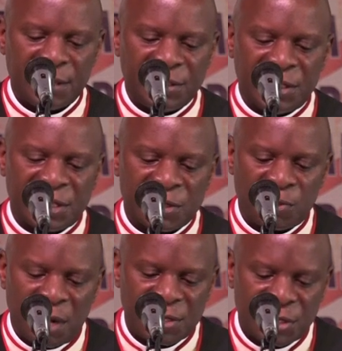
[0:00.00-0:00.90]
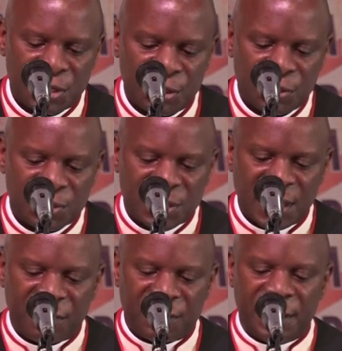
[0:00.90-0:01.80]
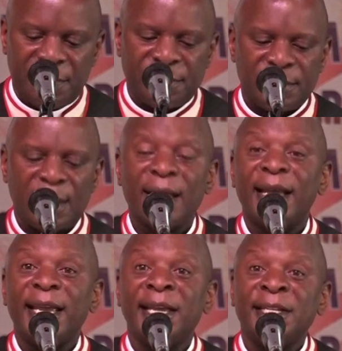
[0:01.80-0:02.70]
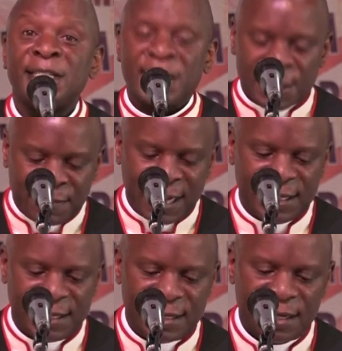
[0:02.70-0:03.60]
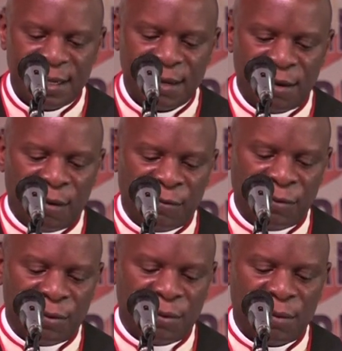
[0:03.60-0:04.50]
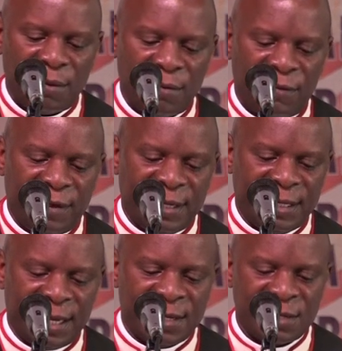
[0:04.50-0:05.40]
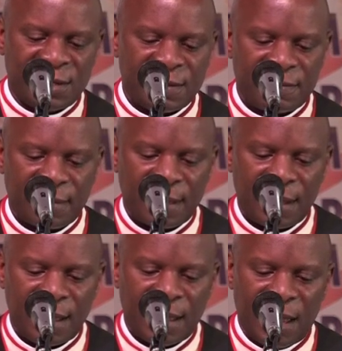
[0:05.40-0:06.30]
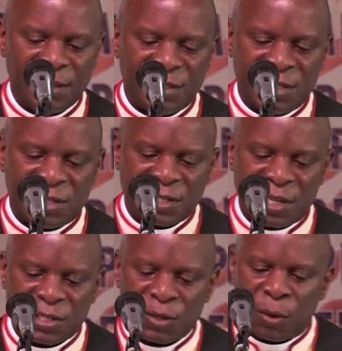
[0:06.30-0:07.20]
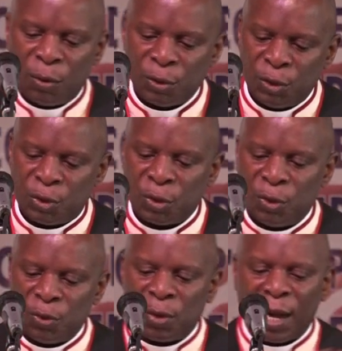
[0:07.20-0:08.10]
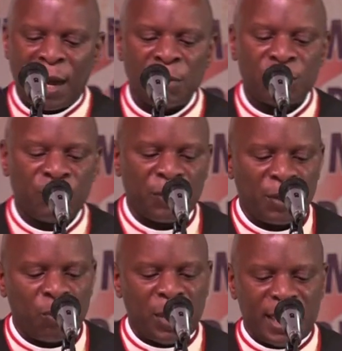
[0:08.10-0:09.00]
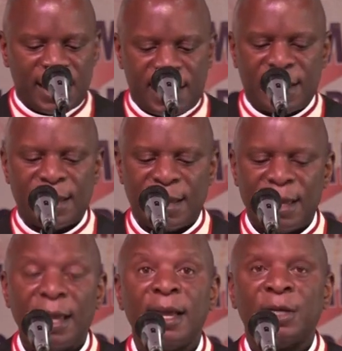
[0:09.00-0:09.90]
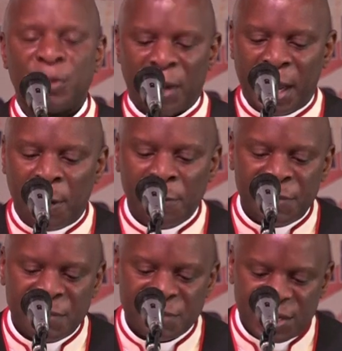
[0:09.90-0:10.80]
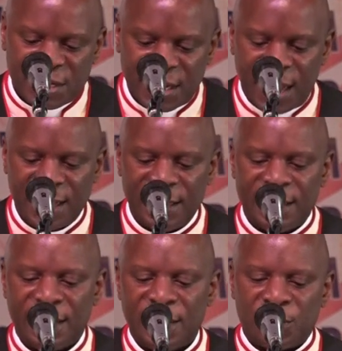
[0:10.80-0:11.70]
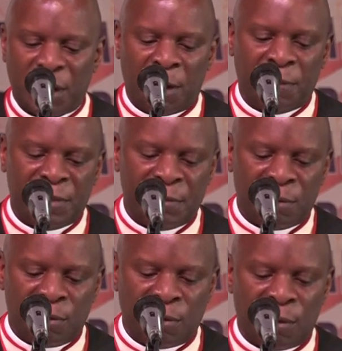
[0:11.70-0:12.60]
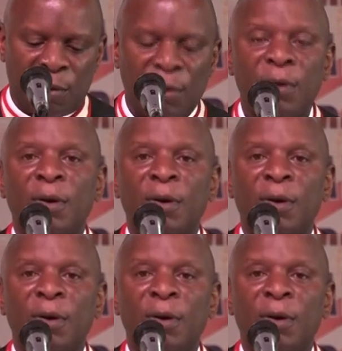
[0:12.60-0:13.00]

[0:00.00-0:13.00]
Jesus wants you to serve him in spite of your failures. And Jesus has called you to look out for the weak, to help them stand, to help them grow,